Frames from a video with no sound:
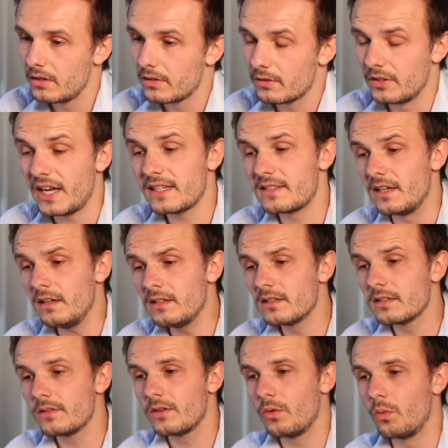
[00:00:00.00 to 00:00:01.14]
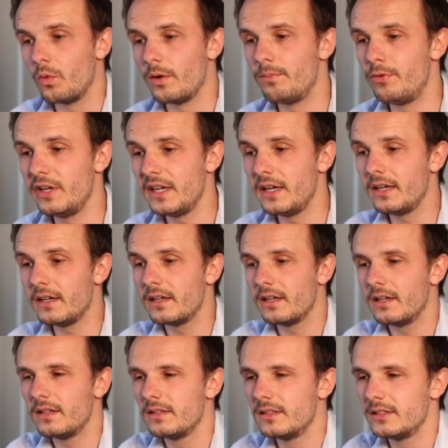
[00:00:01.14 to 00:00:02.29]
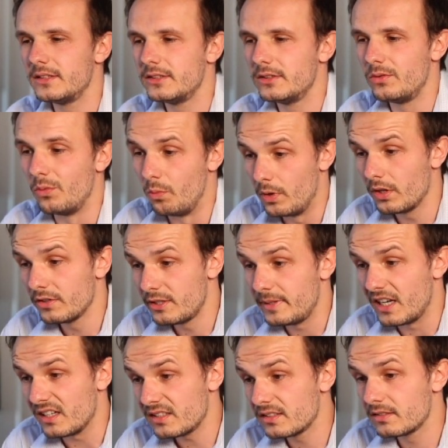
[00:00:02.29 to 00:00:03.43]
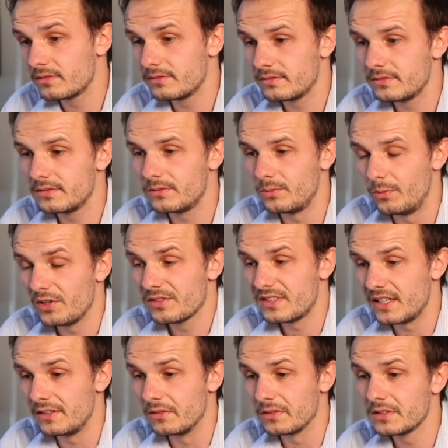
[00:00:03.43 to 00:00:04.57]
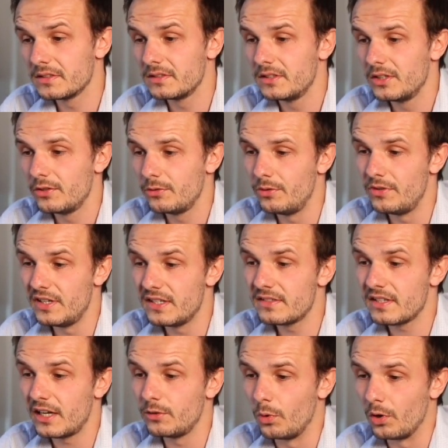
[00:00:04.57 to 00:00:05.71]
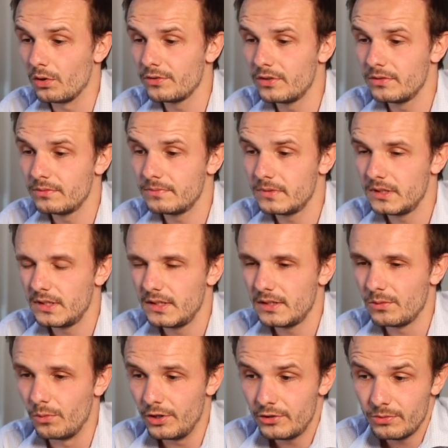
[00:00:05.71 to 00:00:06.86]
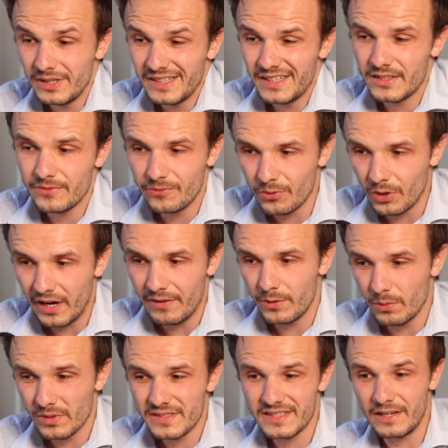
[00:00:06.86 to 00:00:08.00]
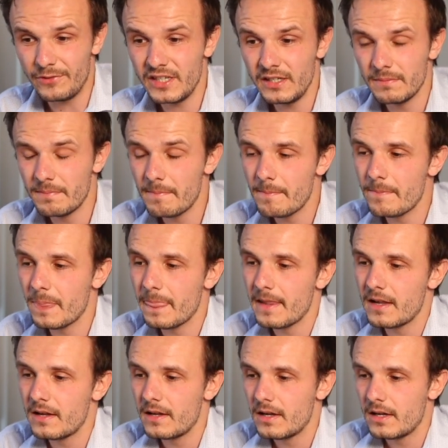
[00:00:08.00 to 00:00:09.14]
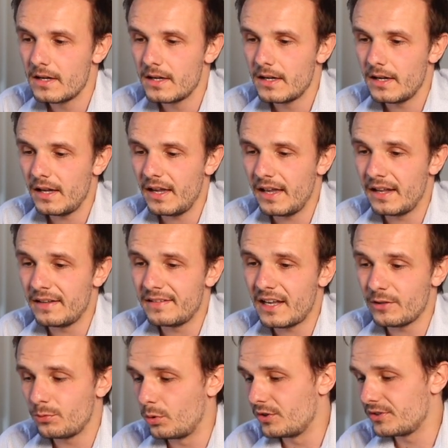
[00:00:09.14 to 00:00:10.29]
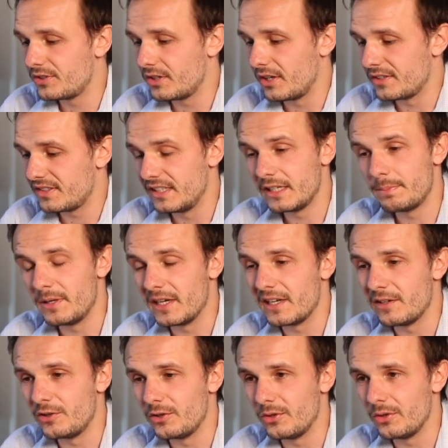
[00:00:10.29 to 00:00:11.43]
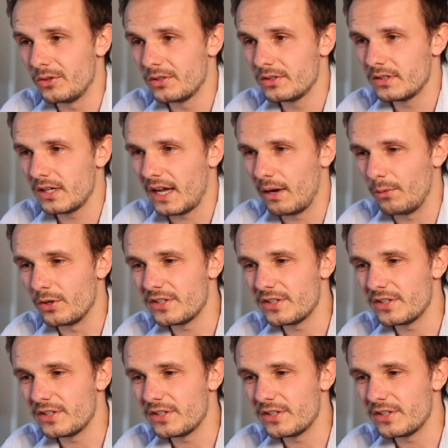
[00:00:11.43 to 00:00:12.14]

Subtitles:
So that's it. We're bringing real GPS, real signals to the inside world. We're doing this for everyone's safety. And that was a sneak peek into our